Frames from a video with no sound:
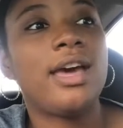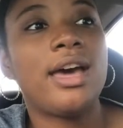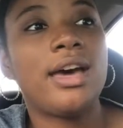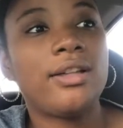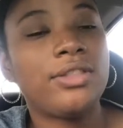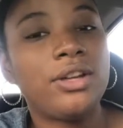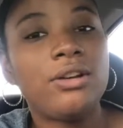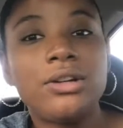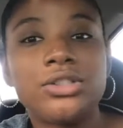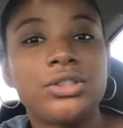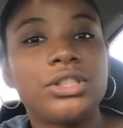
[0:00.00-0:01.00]
healthy
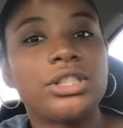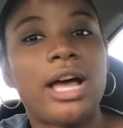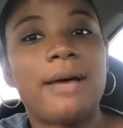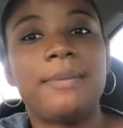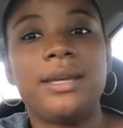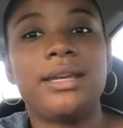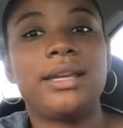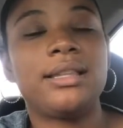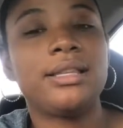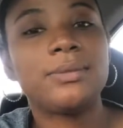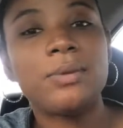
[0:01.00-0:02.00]
grocery shopping
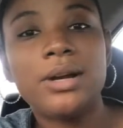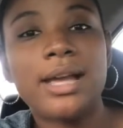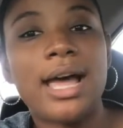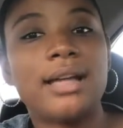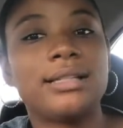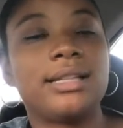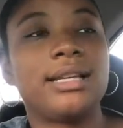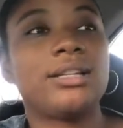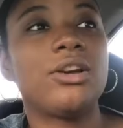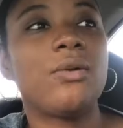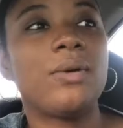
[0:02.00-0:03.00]
and these workouts
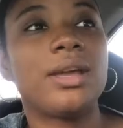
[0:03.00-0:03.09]
and